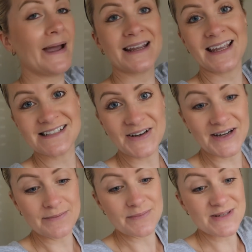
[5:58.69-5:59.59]
pancake
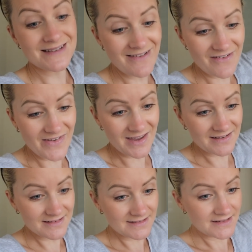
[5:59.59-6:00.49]
time. I'm
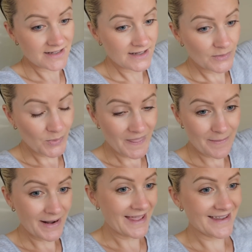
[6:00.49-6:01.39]
starving while they're
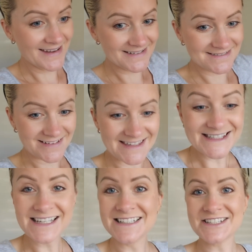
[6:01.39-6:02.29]
playing. And the
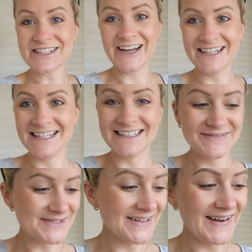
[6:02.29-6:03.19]
sun is shining.
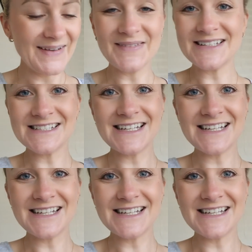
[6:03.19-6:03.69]
I'm so happy